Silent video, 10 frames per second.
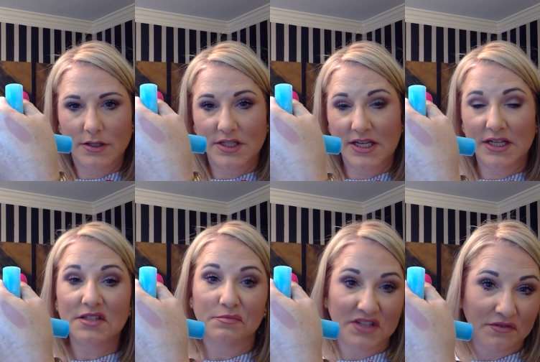See, it's
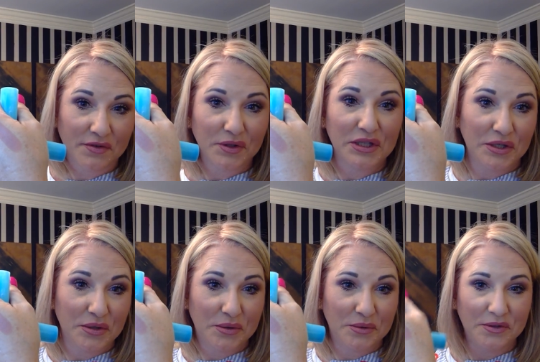definitely a
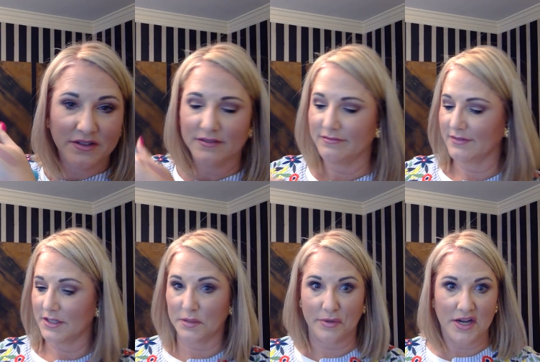nude.
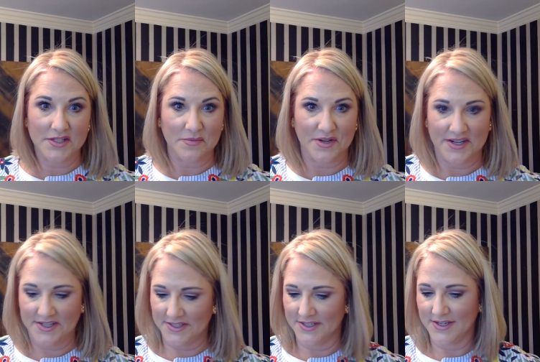Surprise,
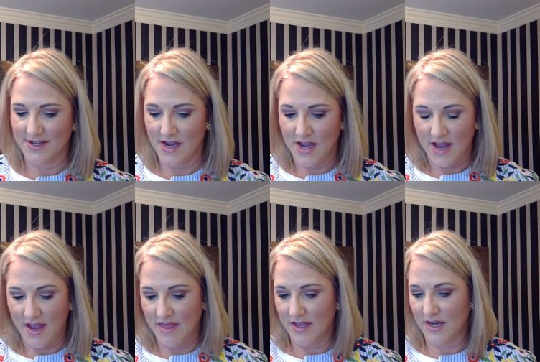surprise.
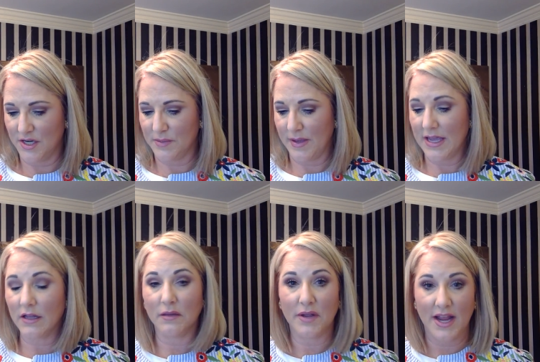And then here's Pink
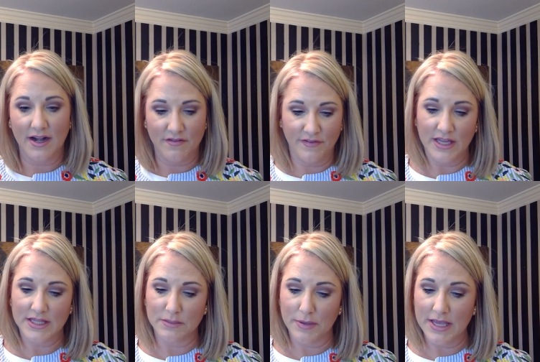Lemonade. I feel like
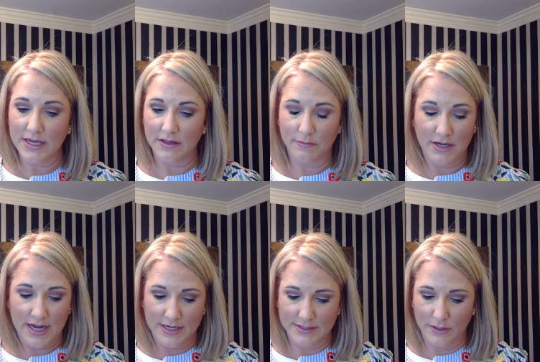this Pink
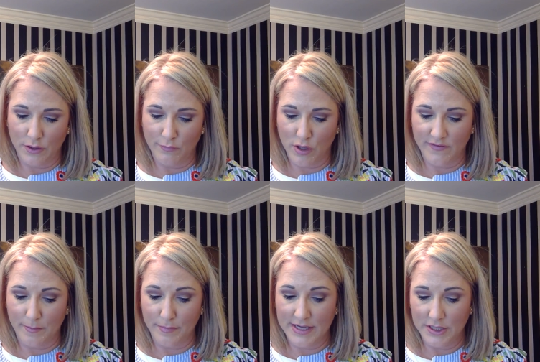Lemonade is a little more of a
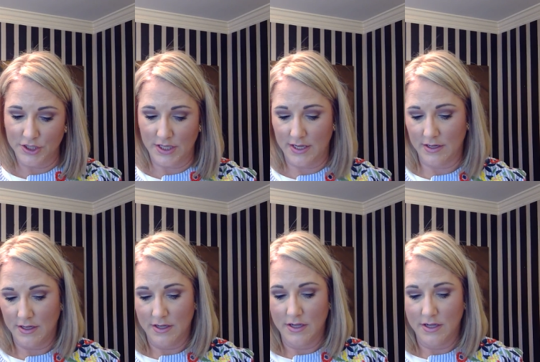peachy